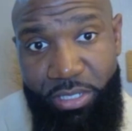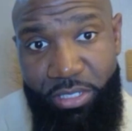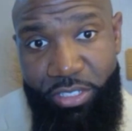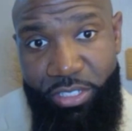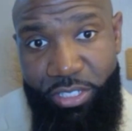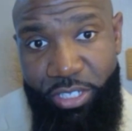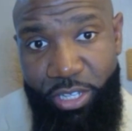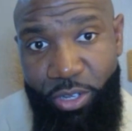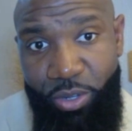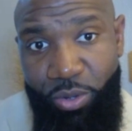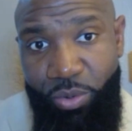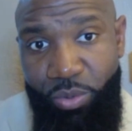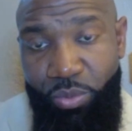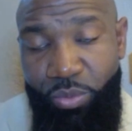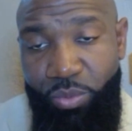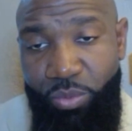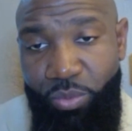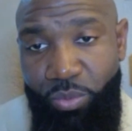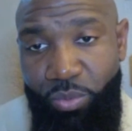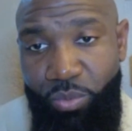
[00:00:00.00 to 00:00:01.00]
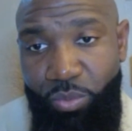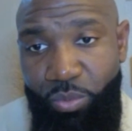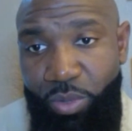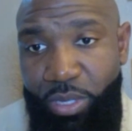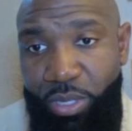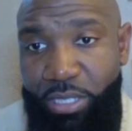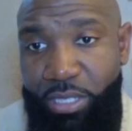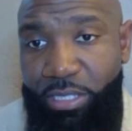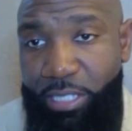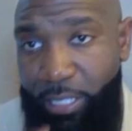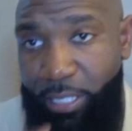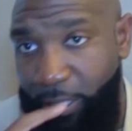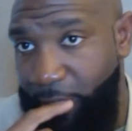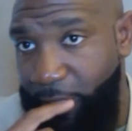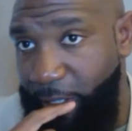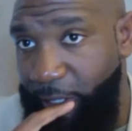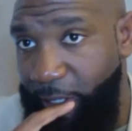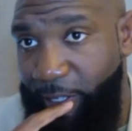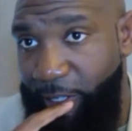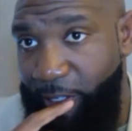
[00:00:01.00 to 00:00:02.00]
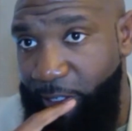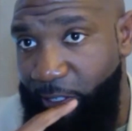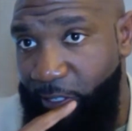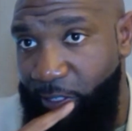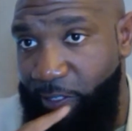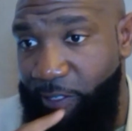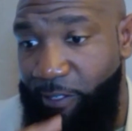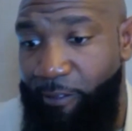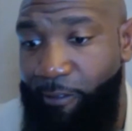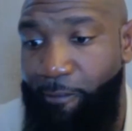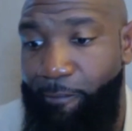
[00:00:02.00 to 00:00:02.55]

So one thing is,